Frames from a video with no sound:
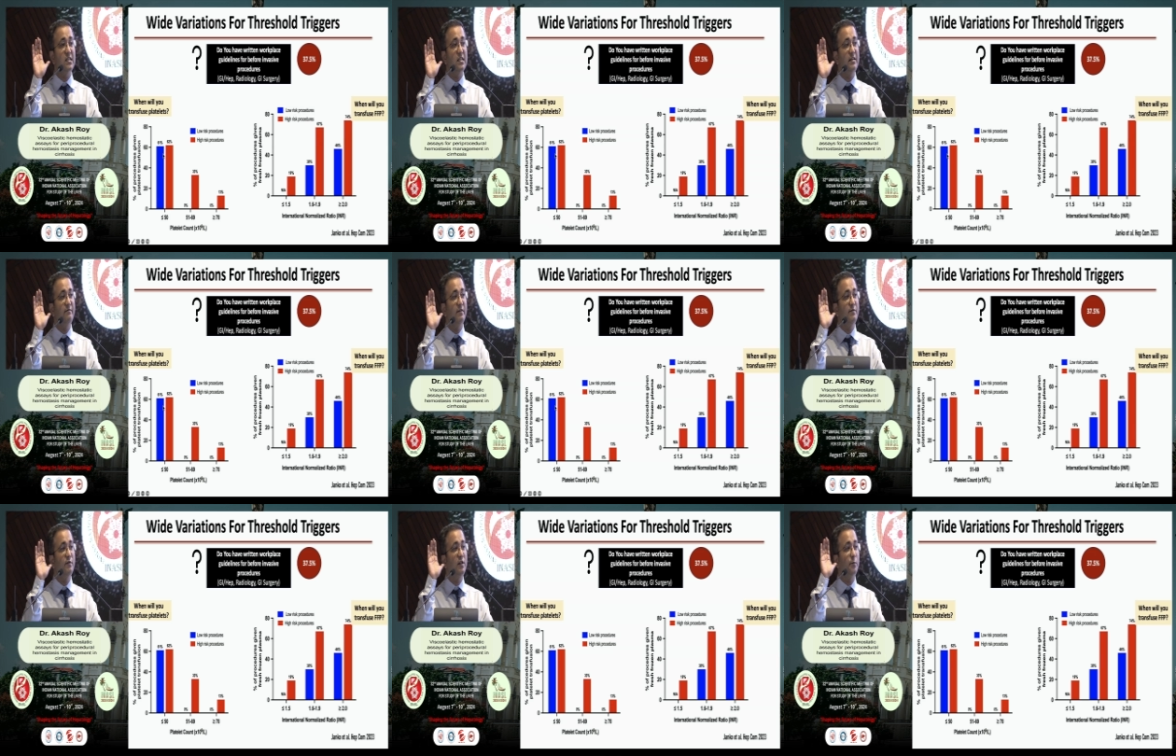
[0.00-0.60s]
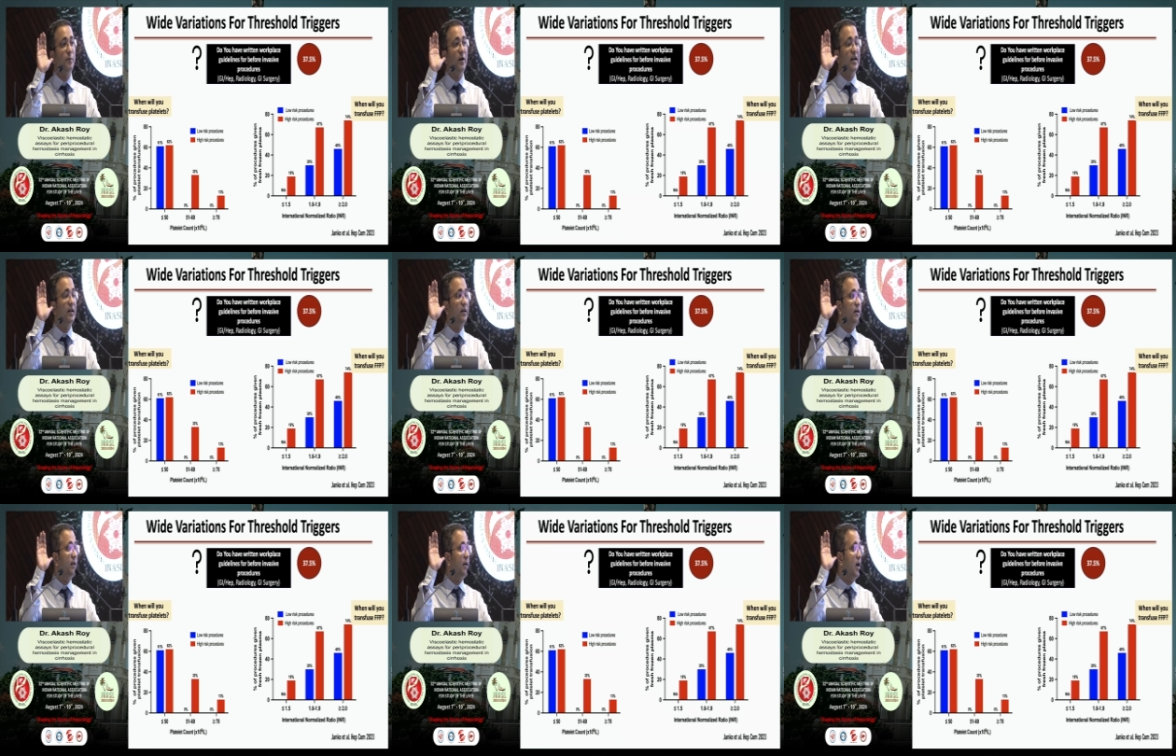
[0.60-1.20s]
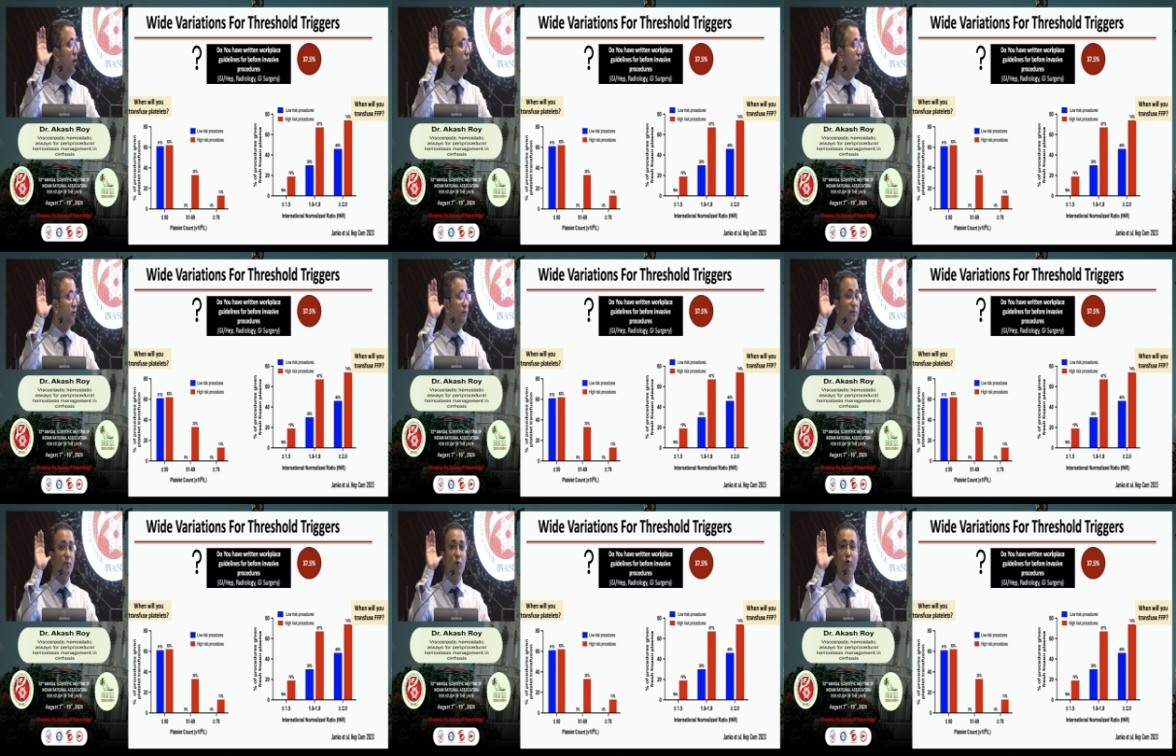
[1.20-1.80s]
even with a platelet count
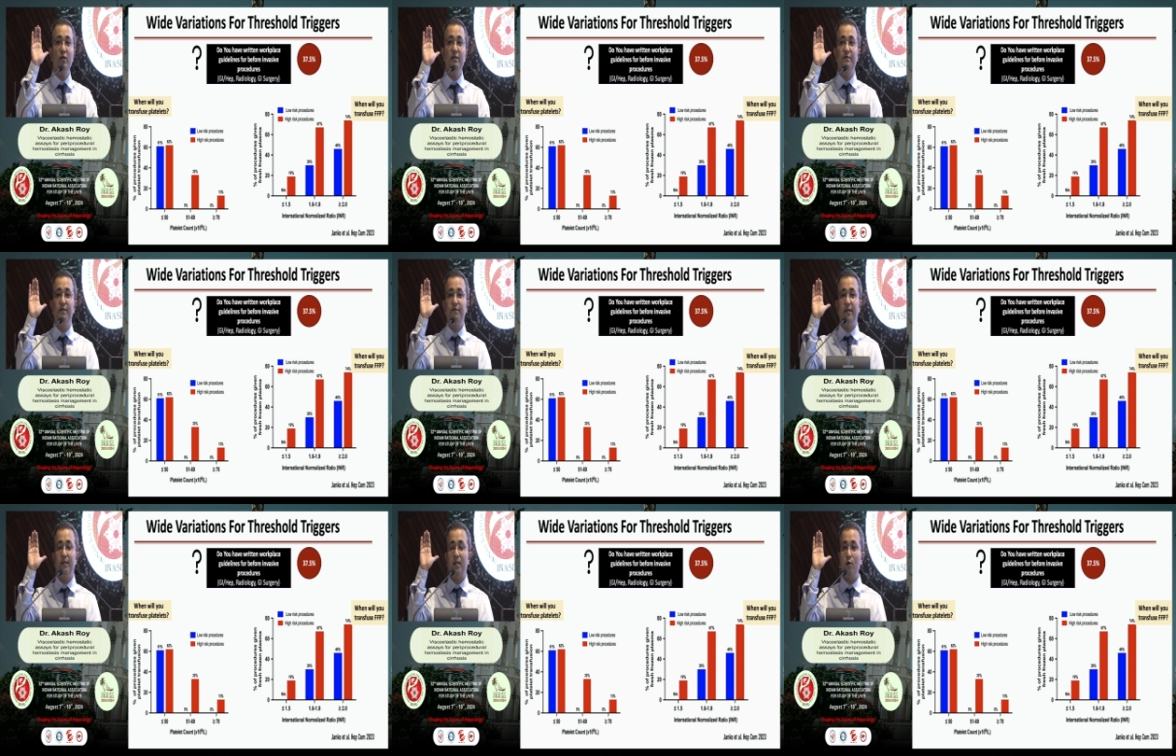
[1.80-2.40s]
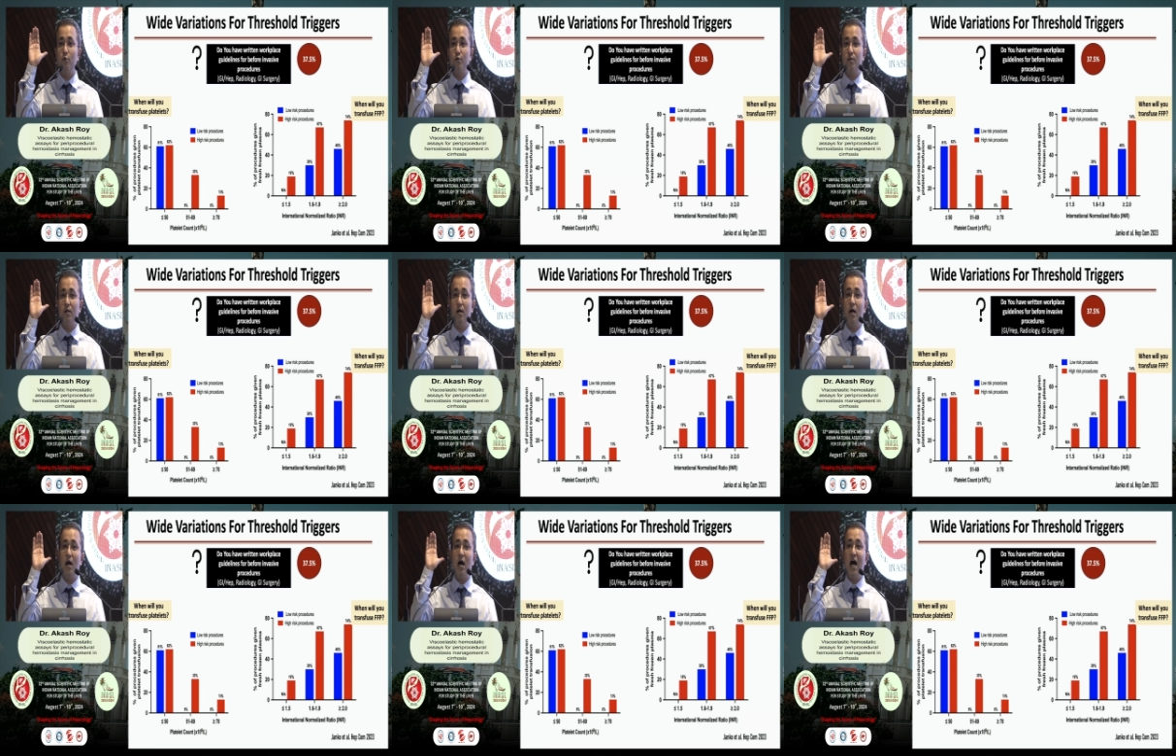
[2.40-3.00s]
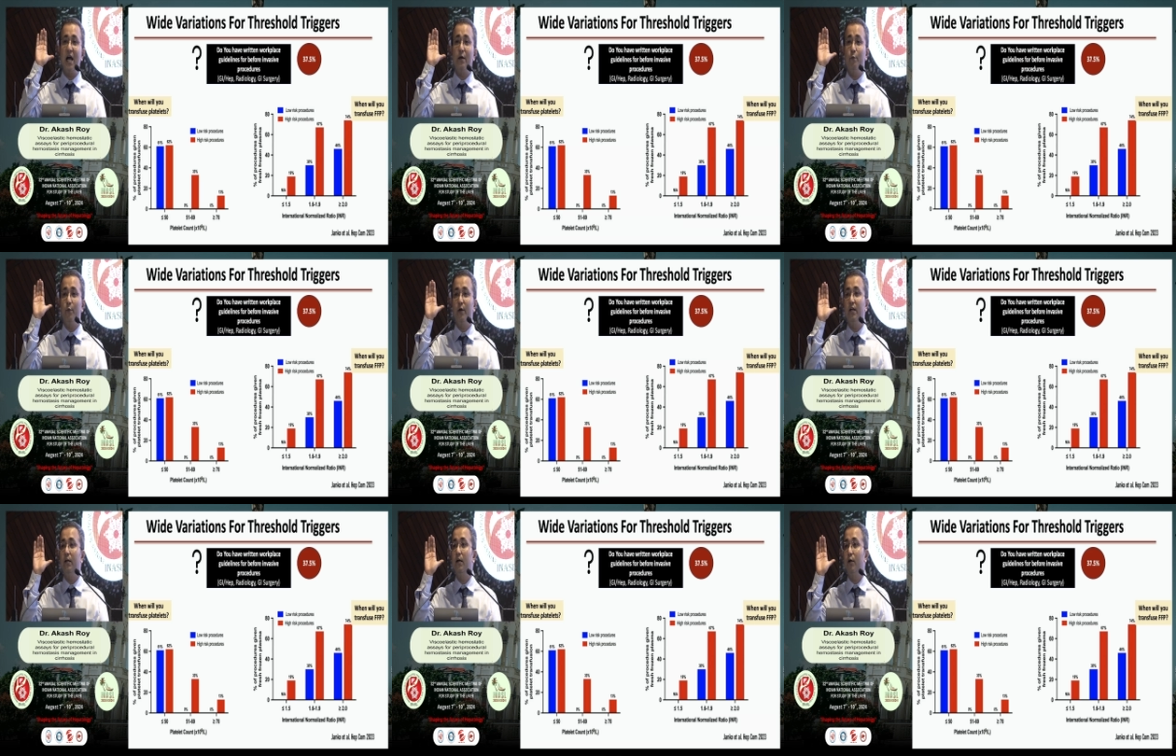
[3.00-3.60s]
of more than 50,000, I
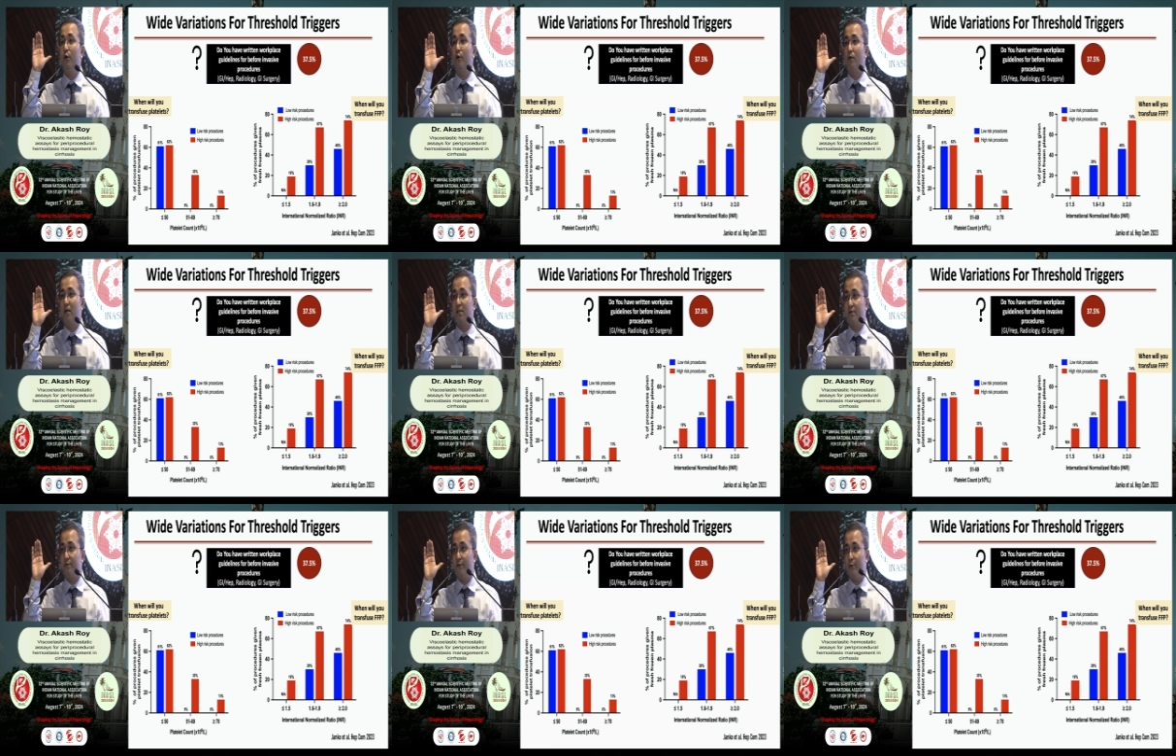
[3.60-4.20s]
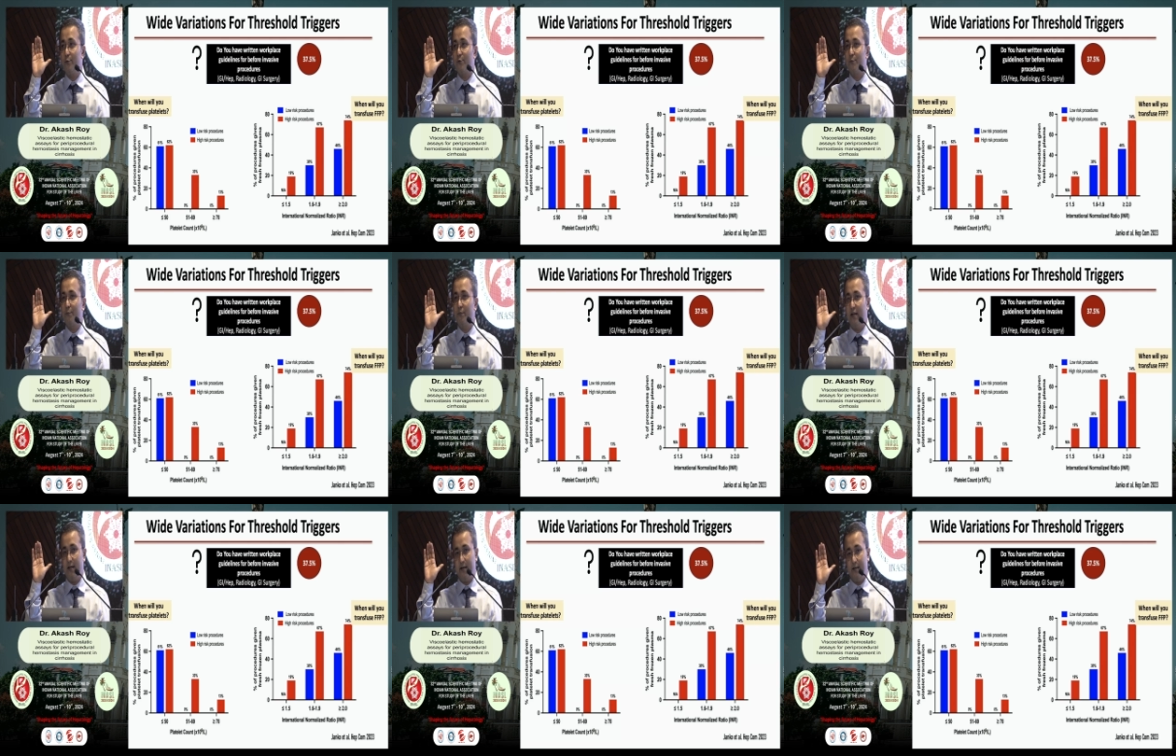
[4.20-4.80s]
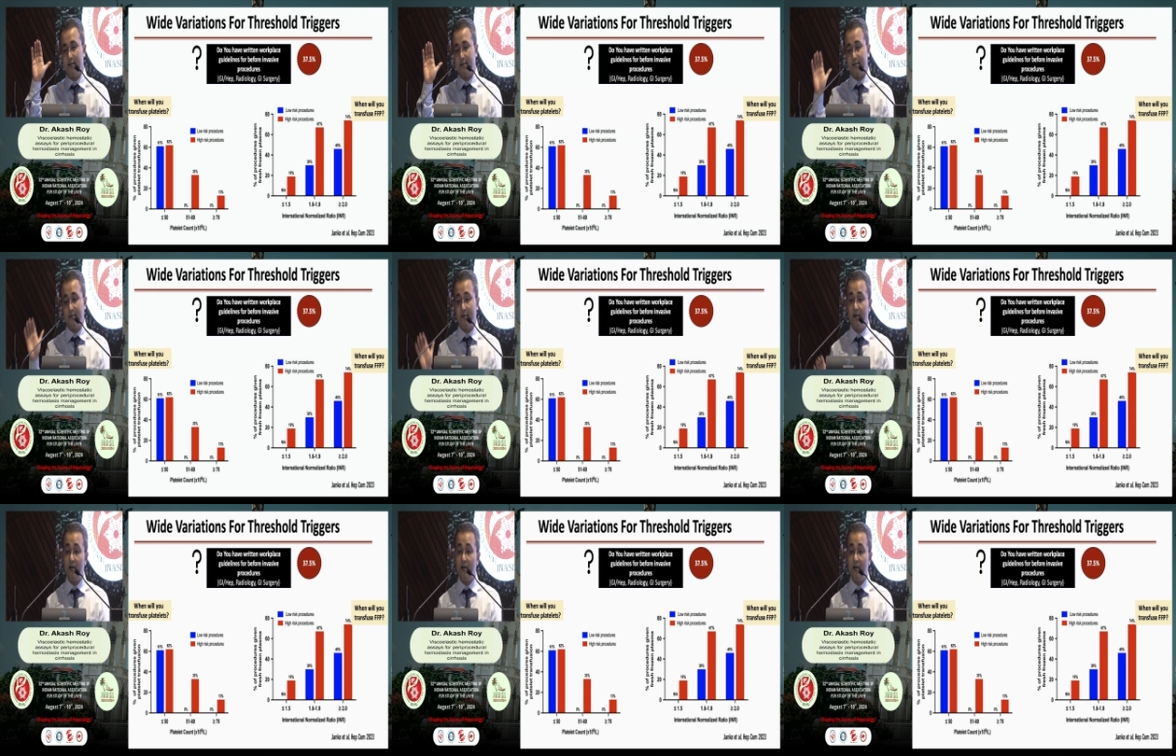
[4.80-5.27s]
will transfuse platelets.